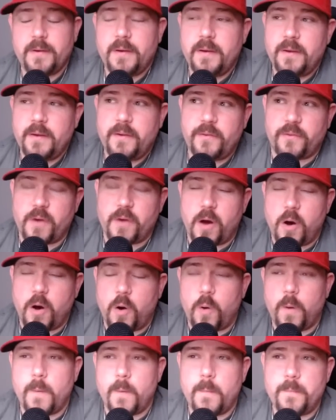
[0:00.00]

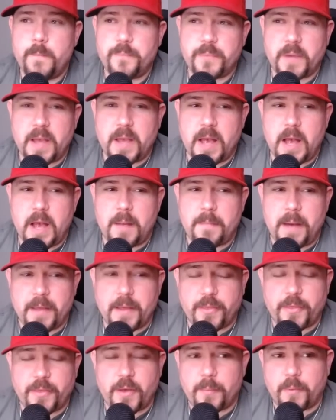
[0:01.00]
So my
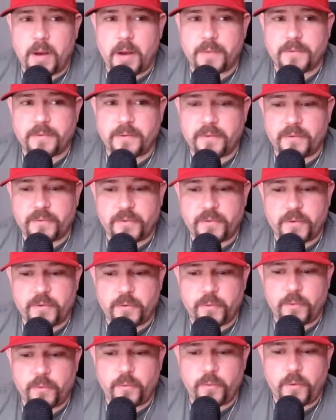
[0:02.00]
thought process is
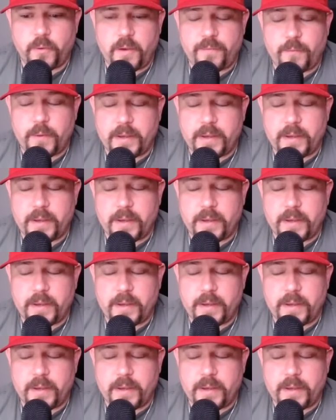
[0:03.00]
to